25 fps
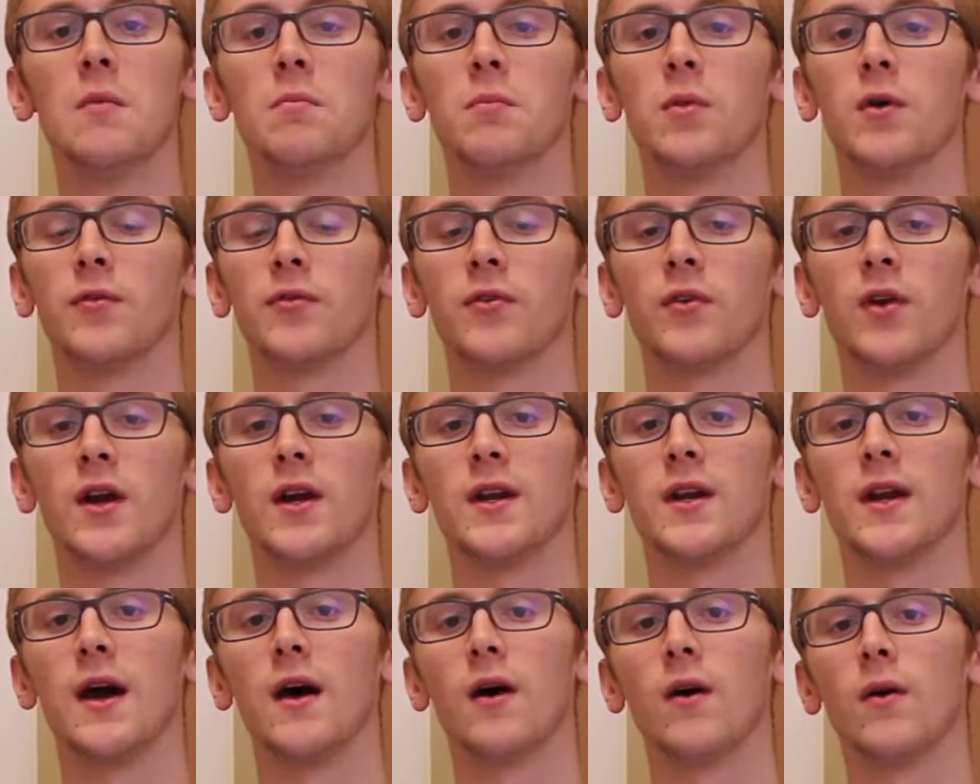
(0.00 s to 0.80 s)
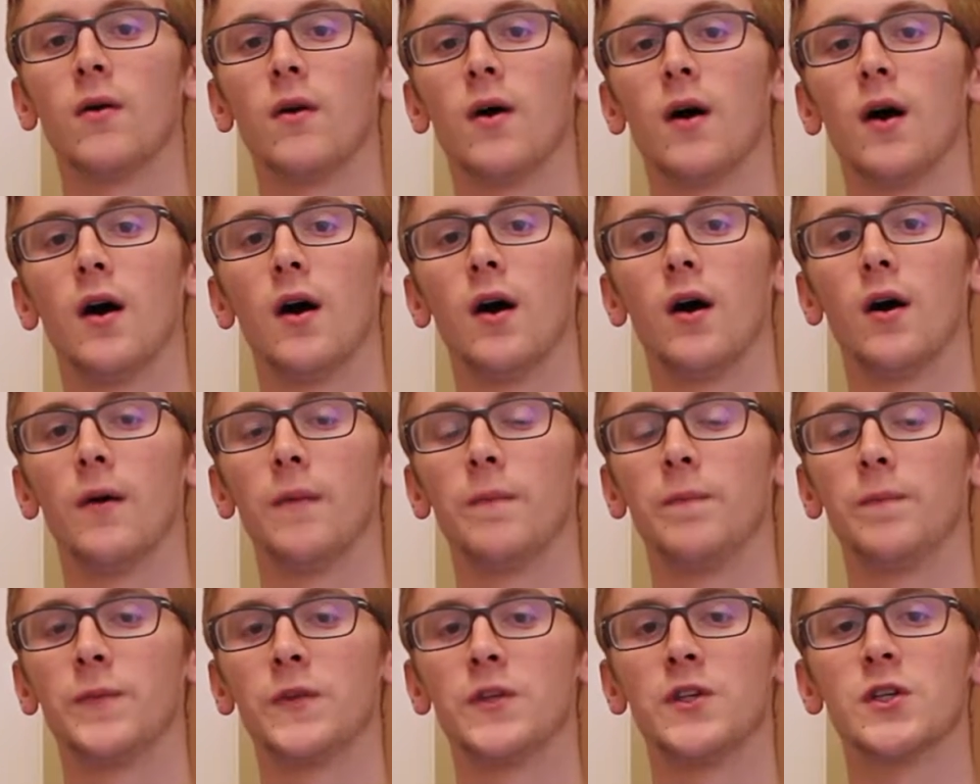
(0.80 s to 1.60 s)
But for right
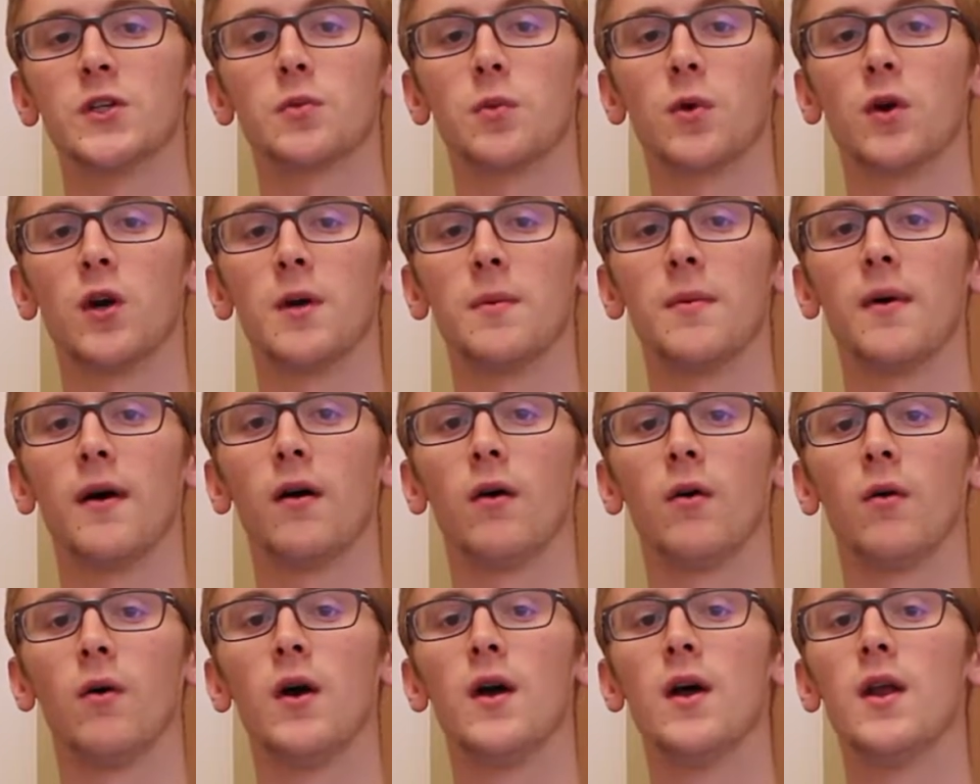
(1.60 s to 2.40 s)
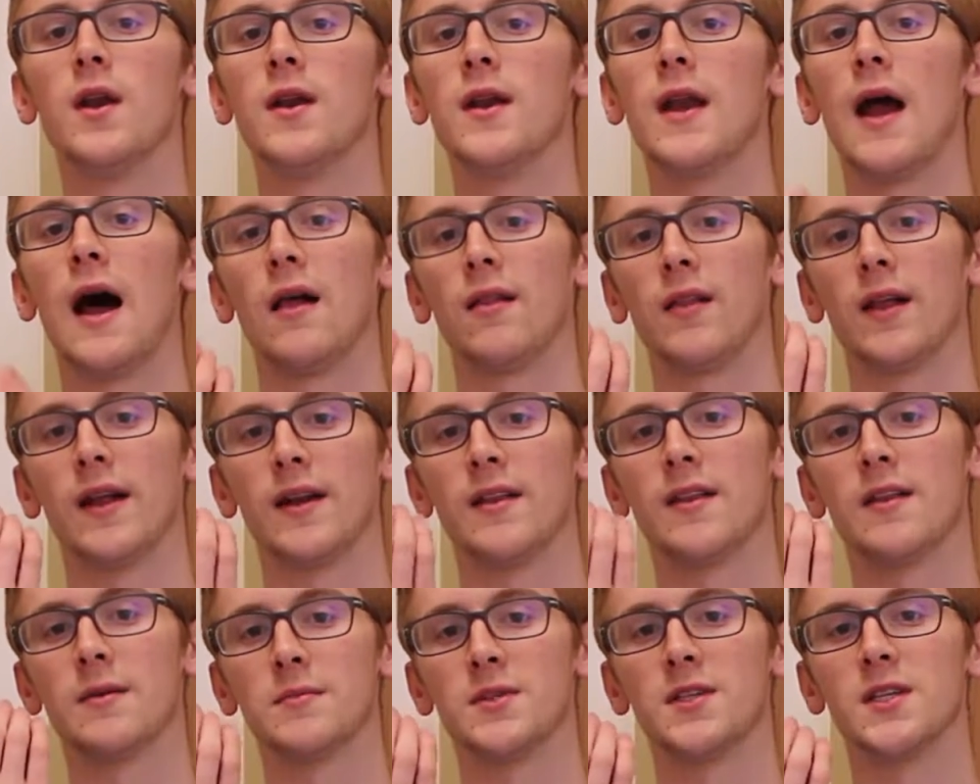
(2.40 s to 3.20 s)
now, just worry about not
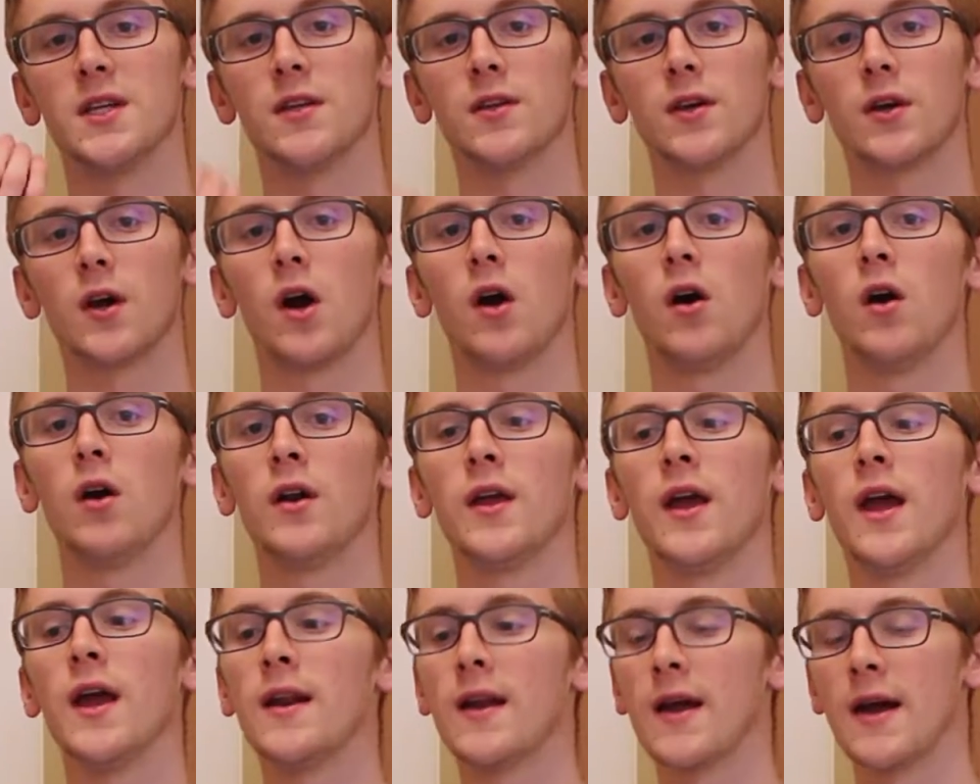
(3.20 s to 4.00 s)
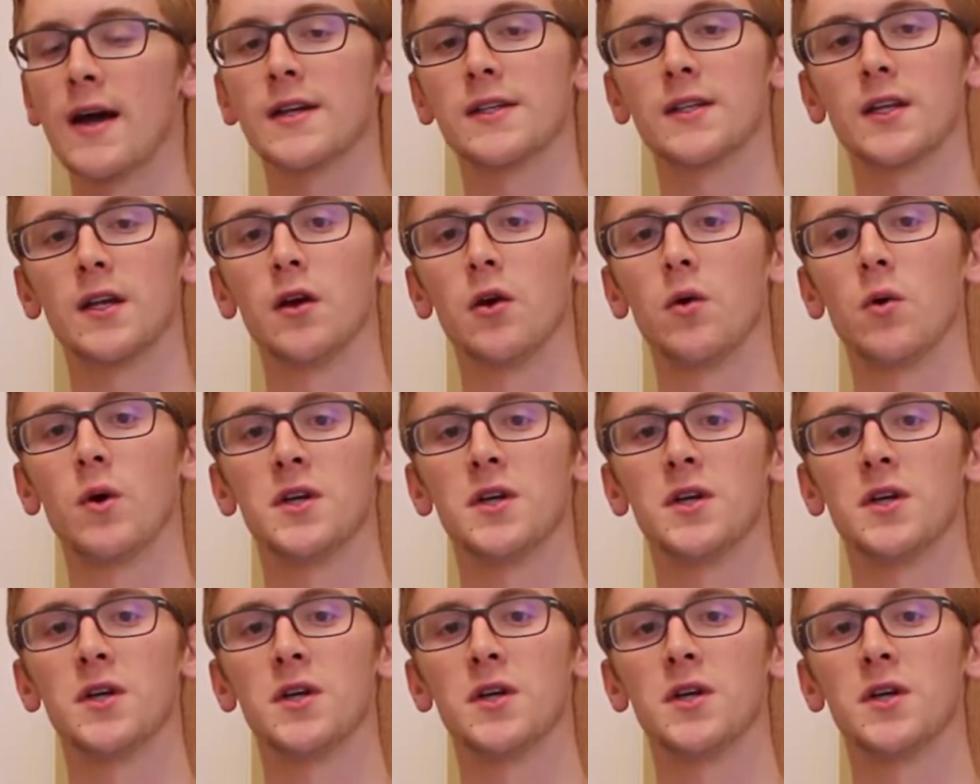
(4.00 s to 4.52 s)
letting them see the card and asking